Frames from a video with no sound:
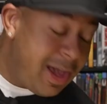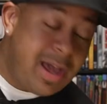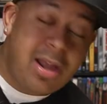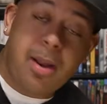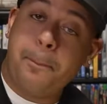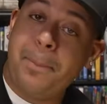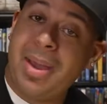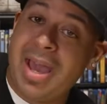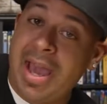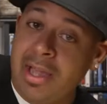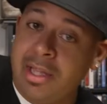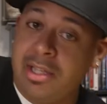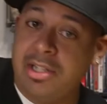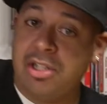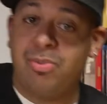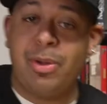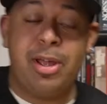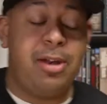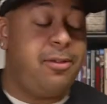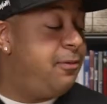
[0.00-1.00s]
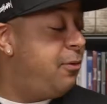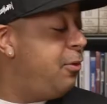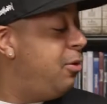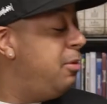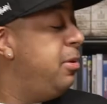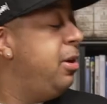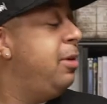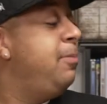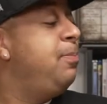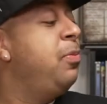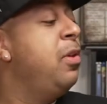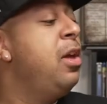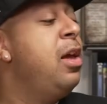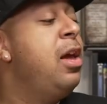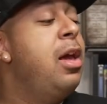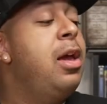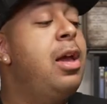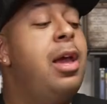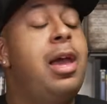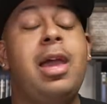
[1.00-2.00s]
had a package waiting for me,
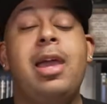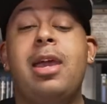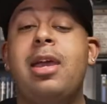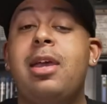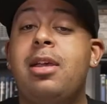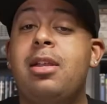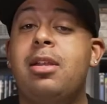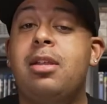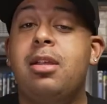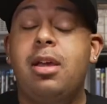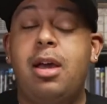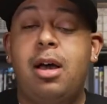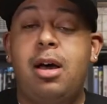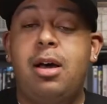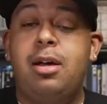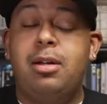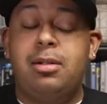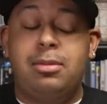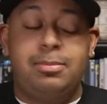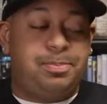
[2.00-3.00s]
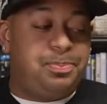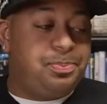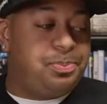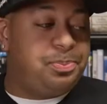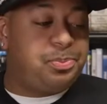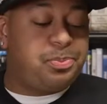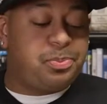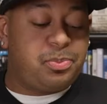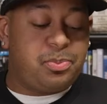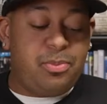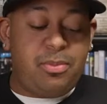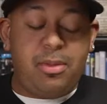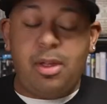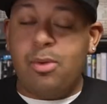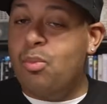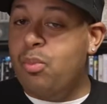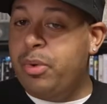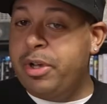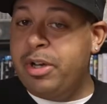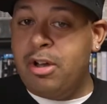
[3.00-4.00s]
and
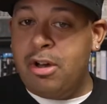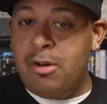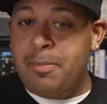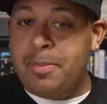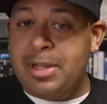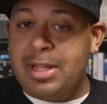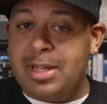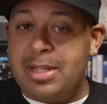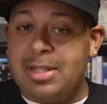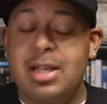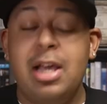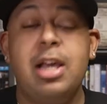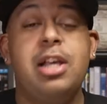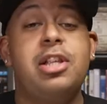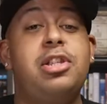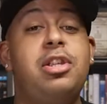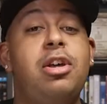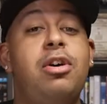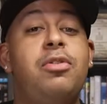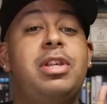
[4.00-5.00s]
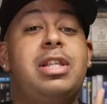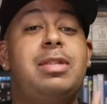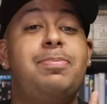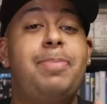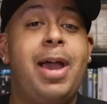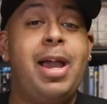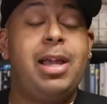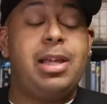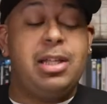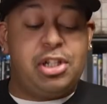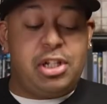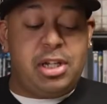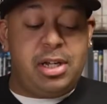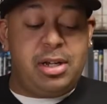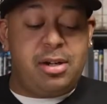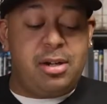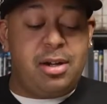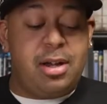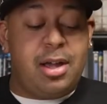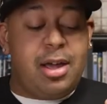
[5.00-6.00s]
we're gonna open this. So this package
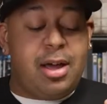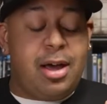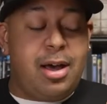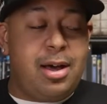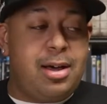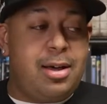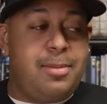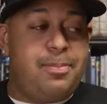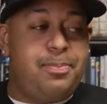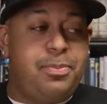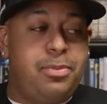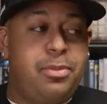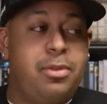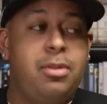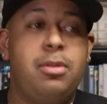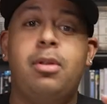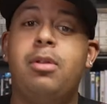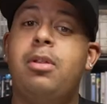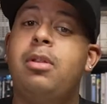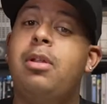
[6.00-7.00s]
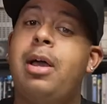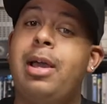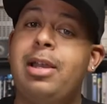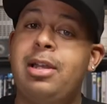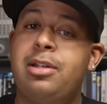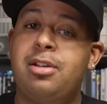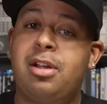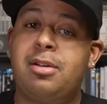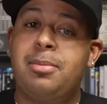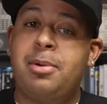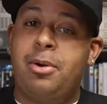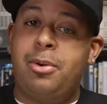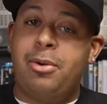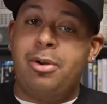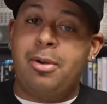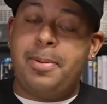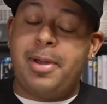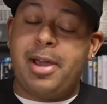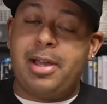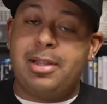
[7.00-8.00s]
here, I didn't talk about
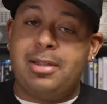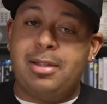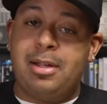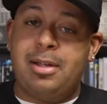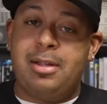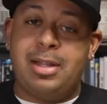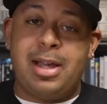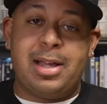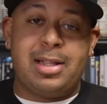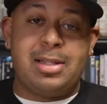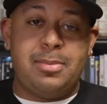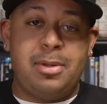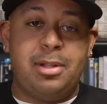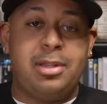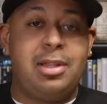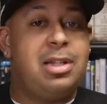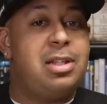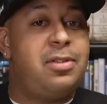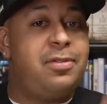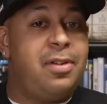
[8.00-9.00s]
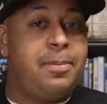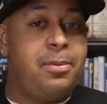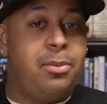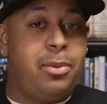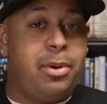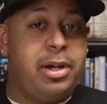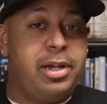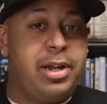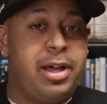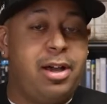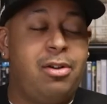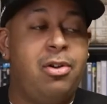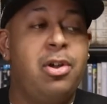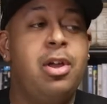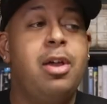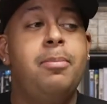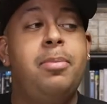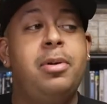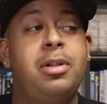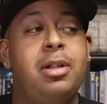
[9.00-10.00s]
Horror Pack last month. It is February now,
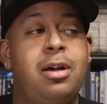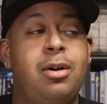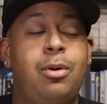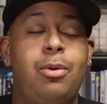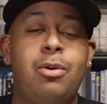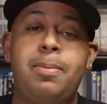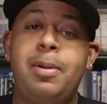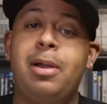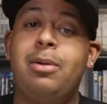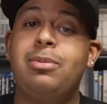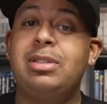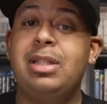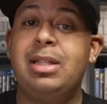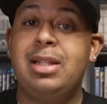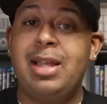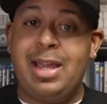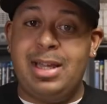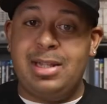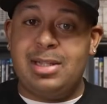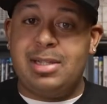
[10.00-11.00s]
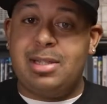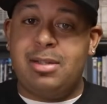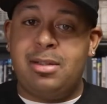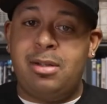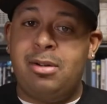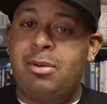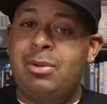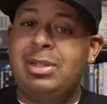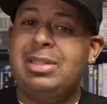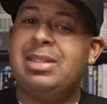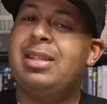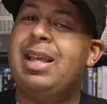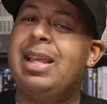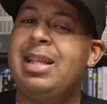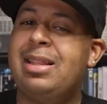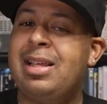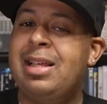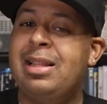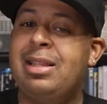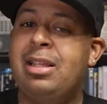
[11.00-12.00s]
but Horror Pack was late. They're always late
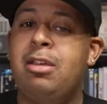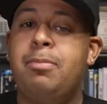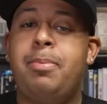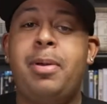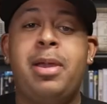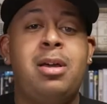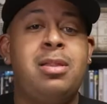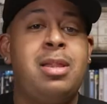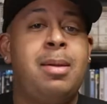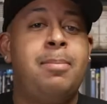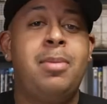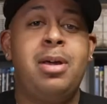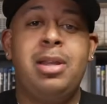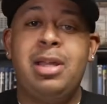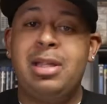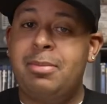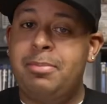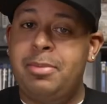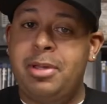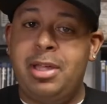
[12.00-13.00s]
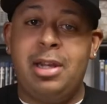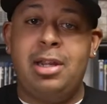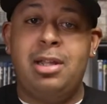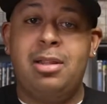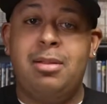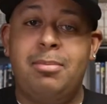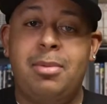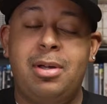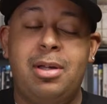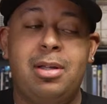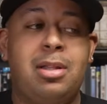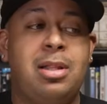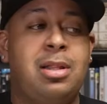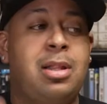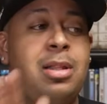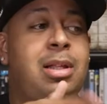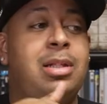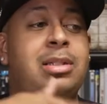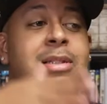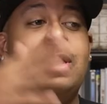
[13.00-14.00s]
lately. You pay all that money at the beginning of the month, and
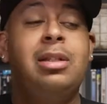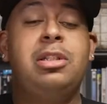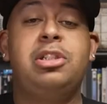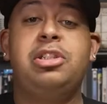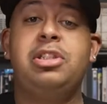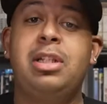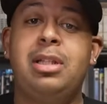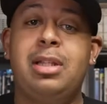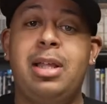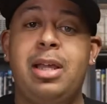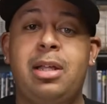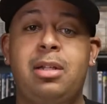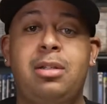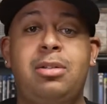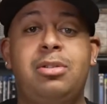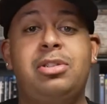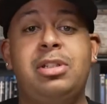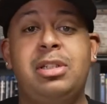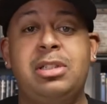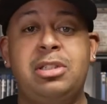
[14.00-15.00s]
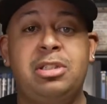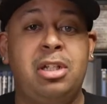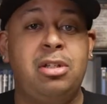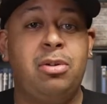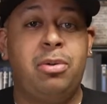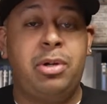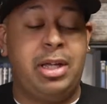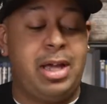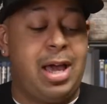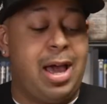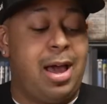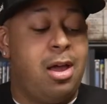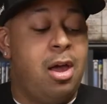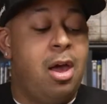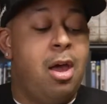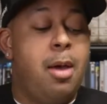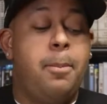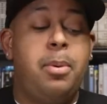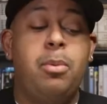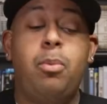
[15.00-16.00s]
then they send the shit late, and usually it's shit you already got.
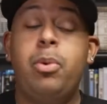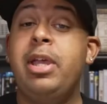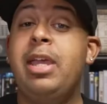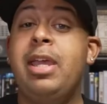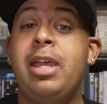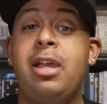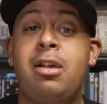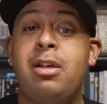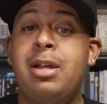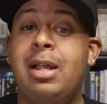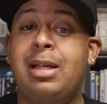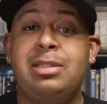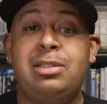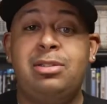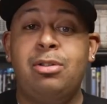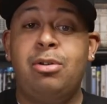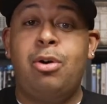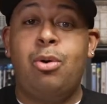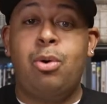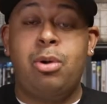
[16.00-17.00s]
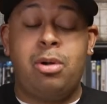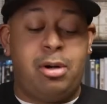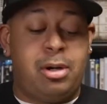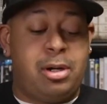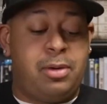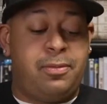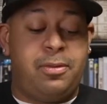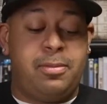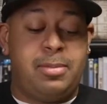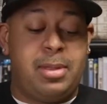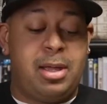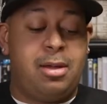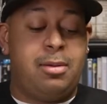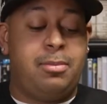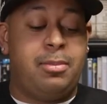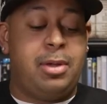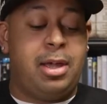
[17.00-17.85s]
But we're here, and I still order from them,